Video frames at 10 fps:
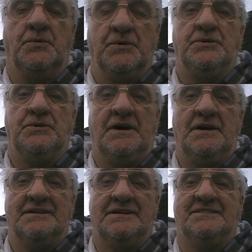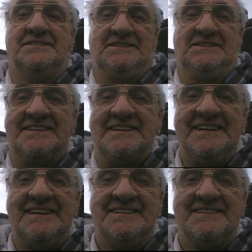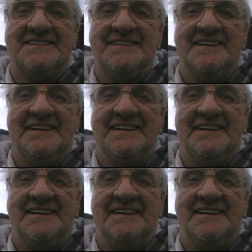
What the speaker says: Would you guys like to see it?